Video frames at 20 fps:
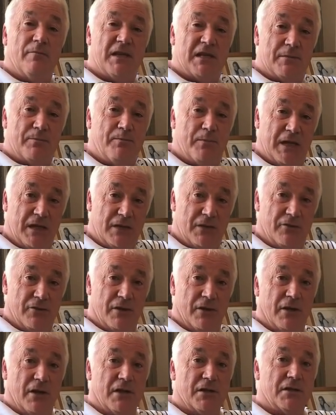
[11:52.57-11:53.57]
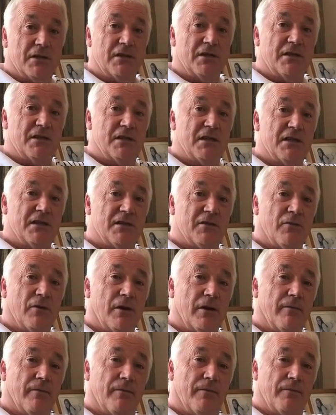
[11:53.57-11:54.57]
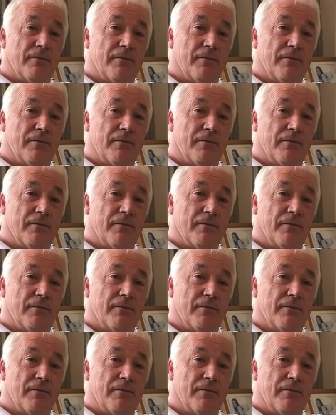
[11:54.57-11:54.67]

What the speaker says: Best Picture at the Oscars at 6-1.